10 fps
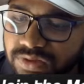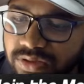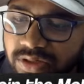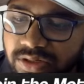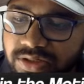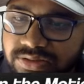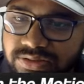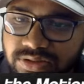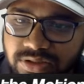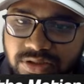and let's
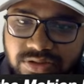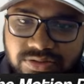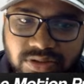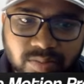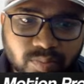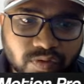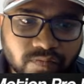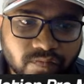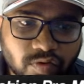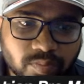increase the number
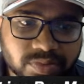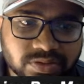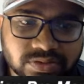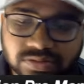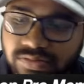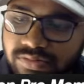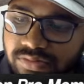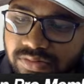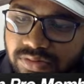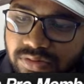of copies.
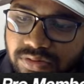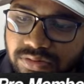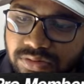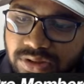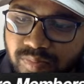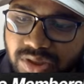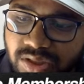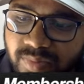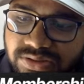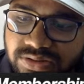Then
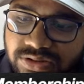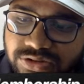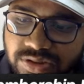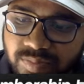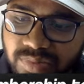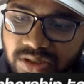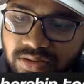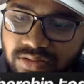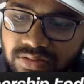minimize the shape layer,